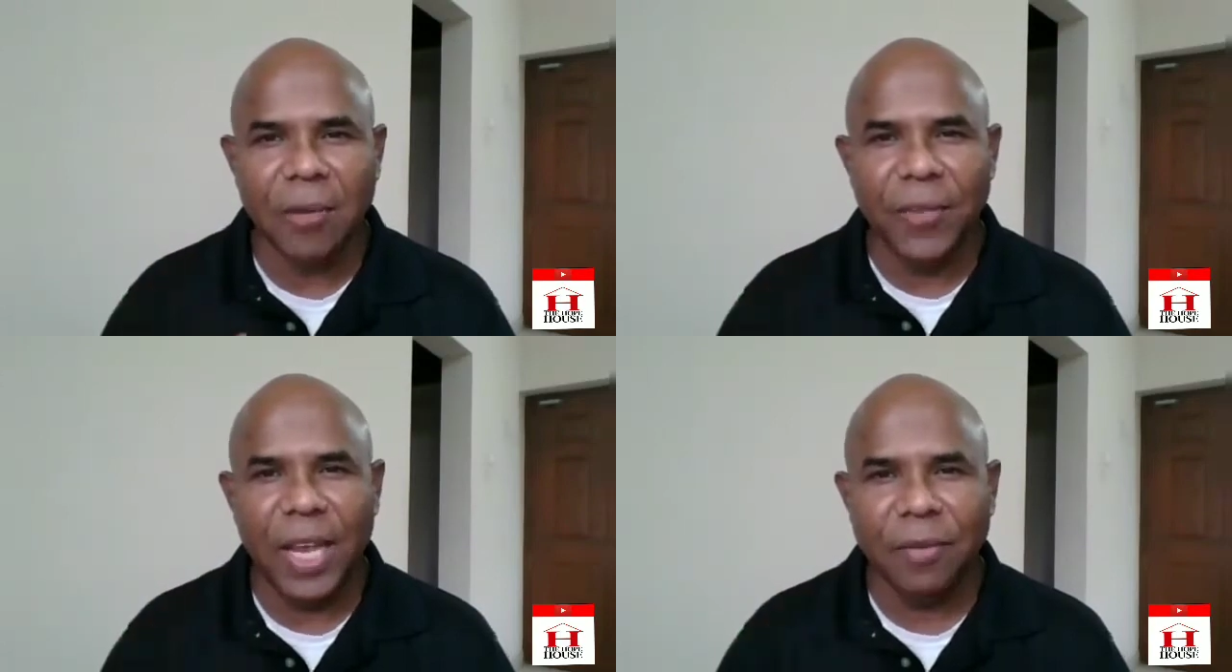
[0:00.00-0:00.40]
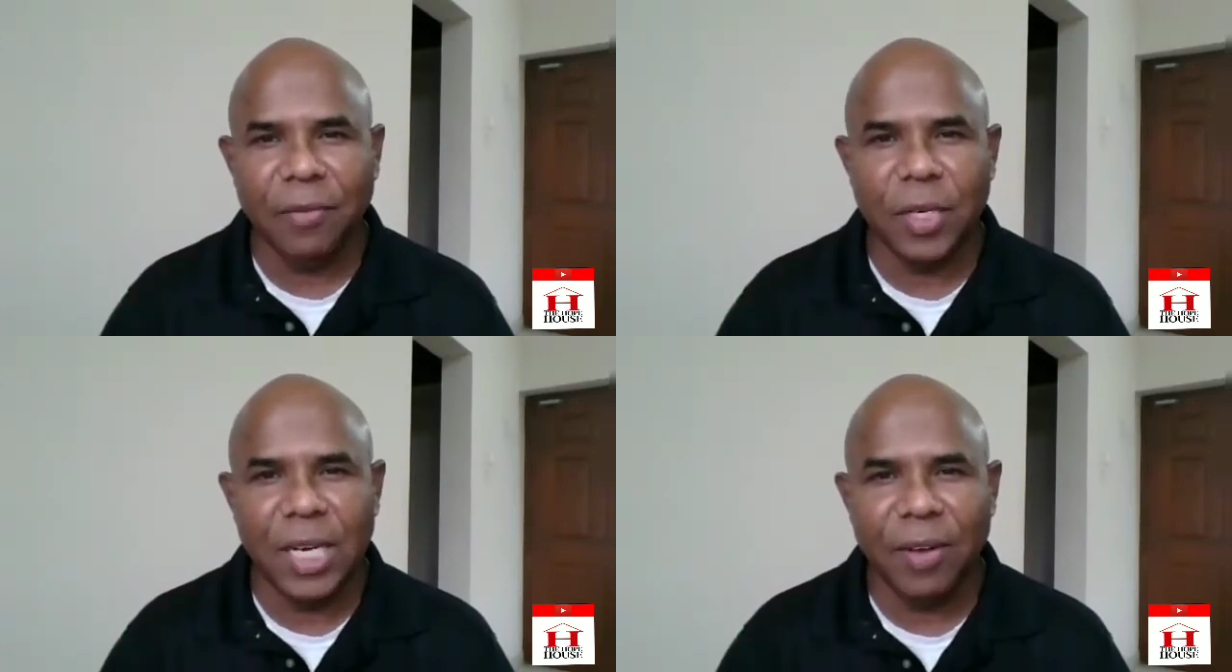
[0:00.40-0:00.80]
we have to
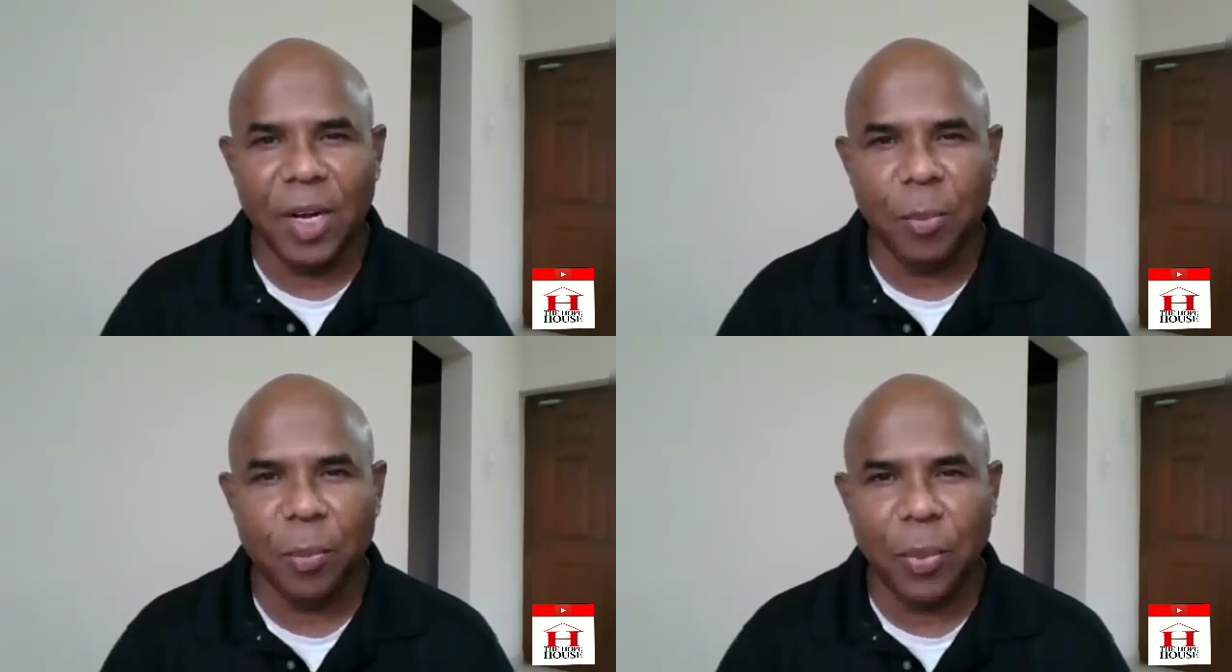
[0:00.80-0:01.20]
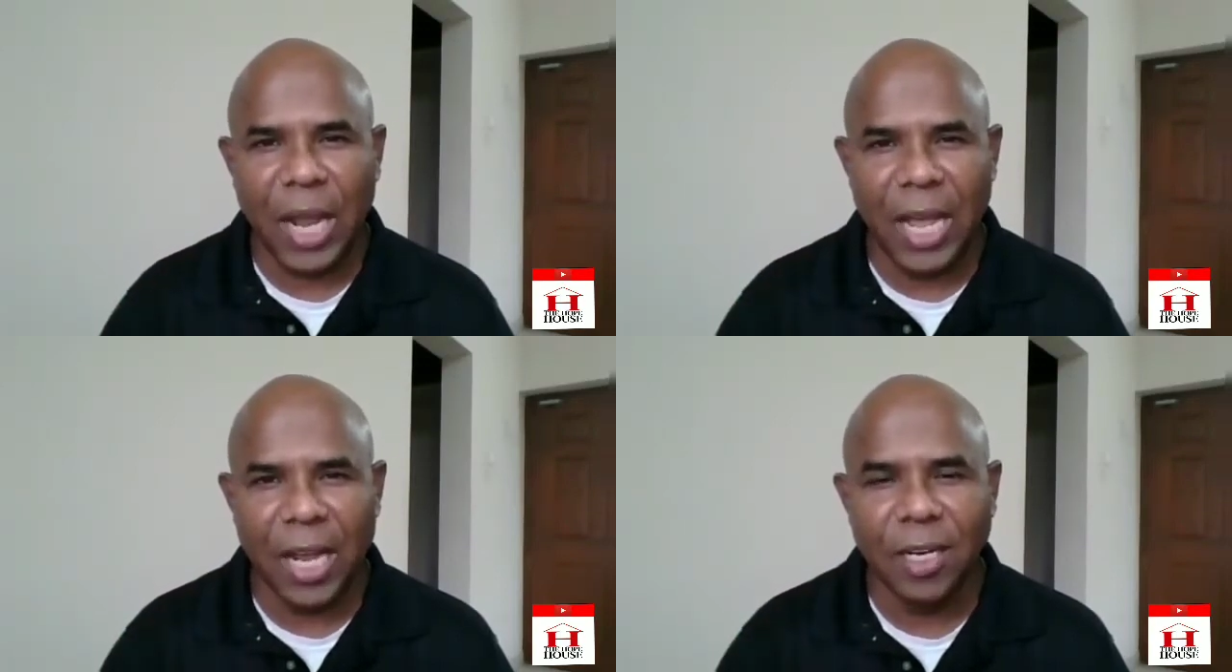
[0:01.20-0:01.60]
develop a
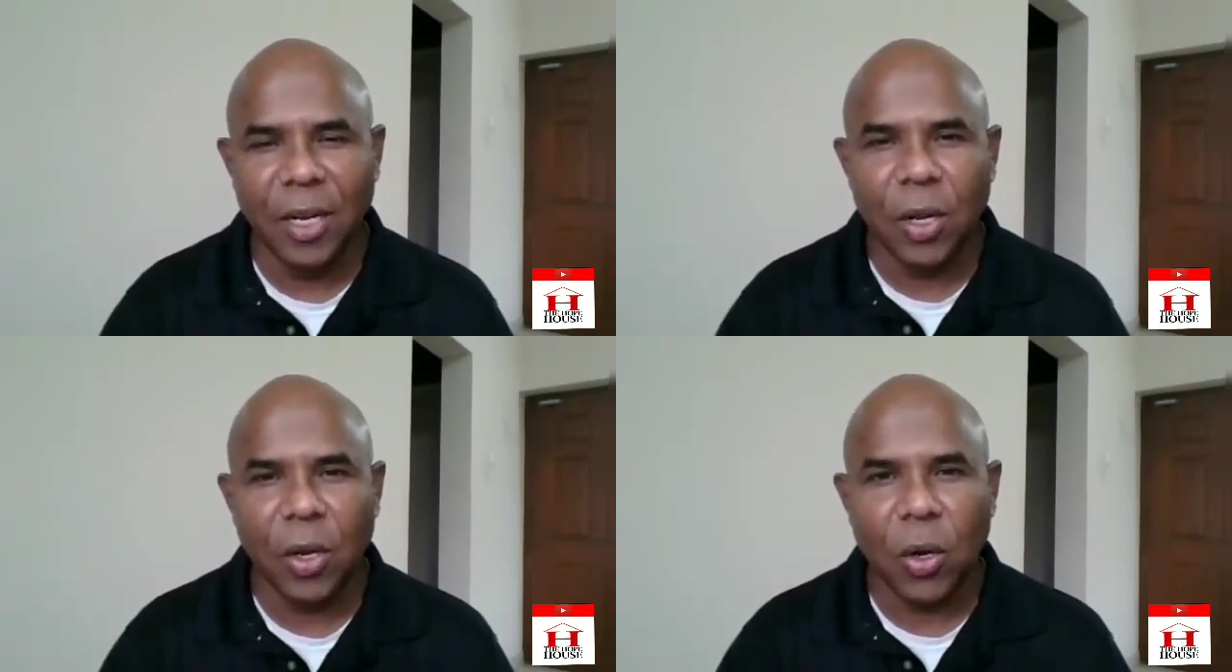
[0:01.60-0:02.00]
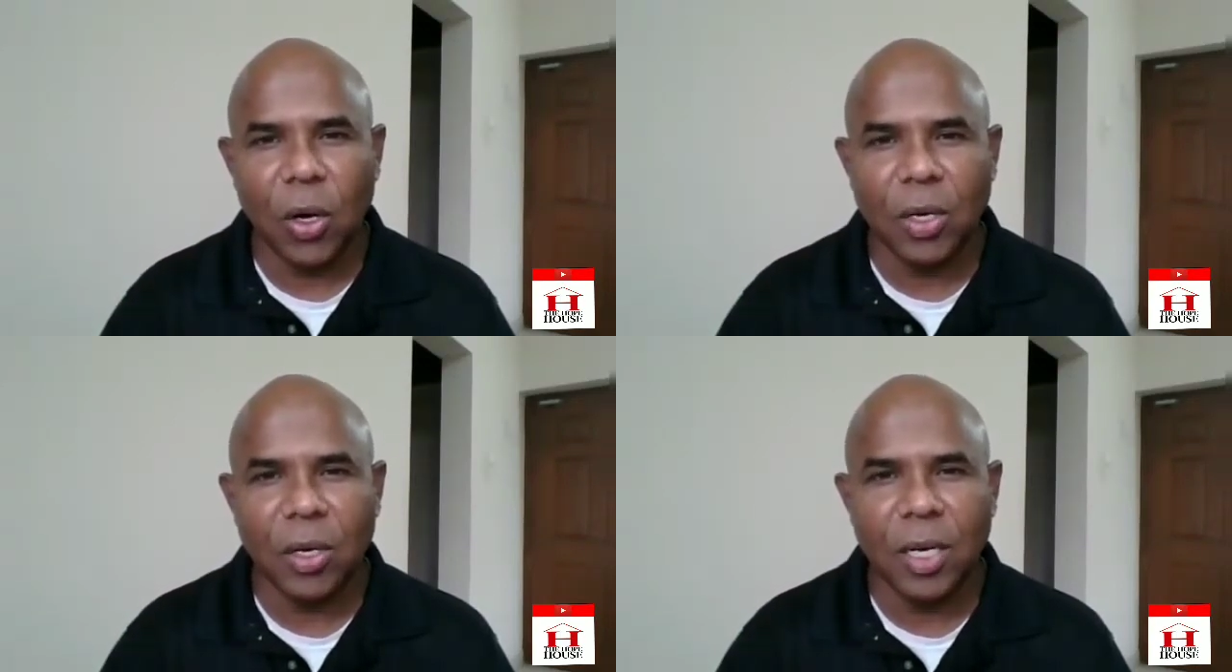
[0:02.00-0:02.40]
plan
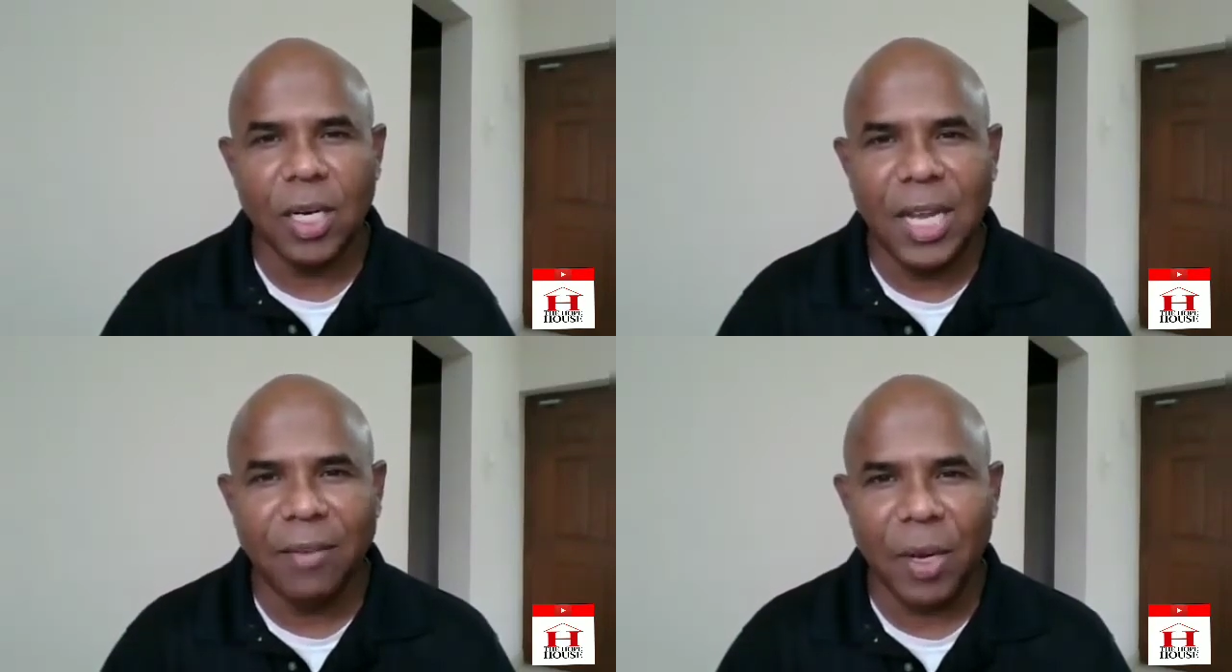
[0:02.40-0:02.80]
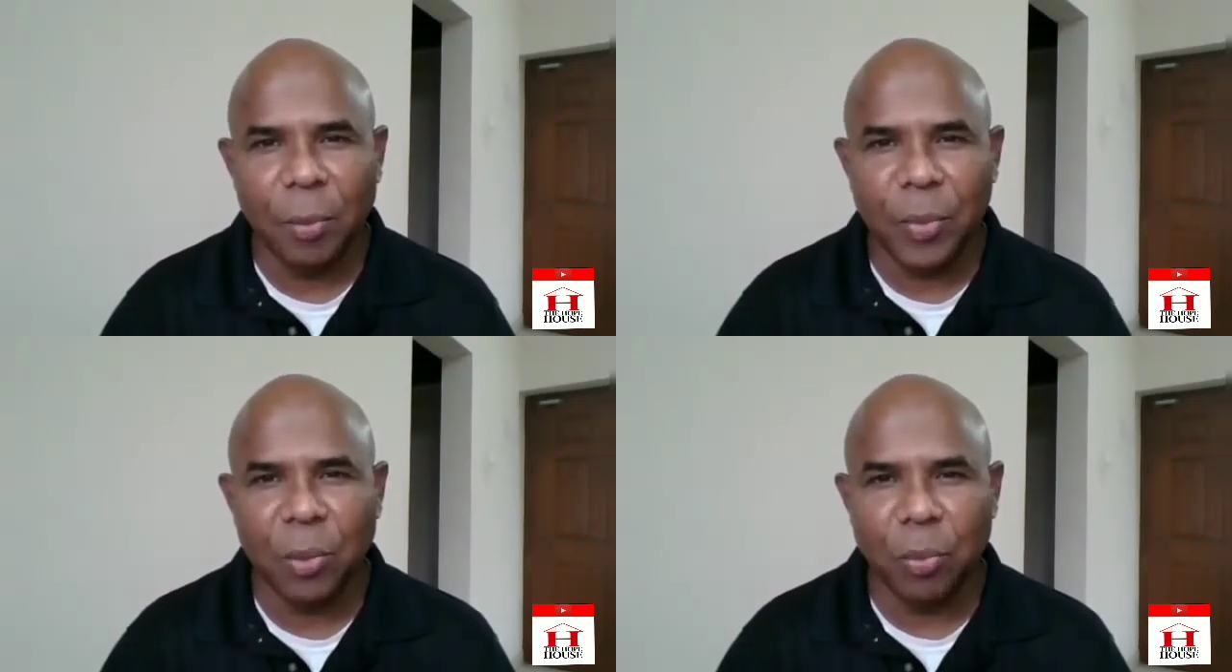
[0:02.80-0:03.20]
called
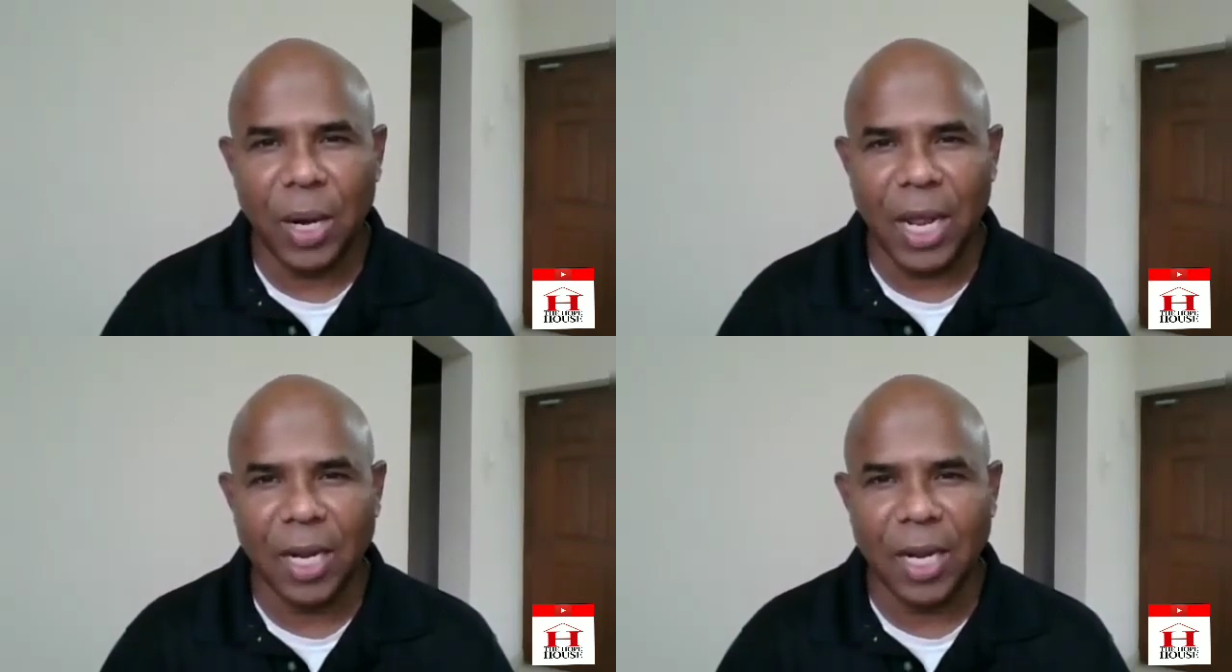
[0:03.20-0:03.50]
development plan.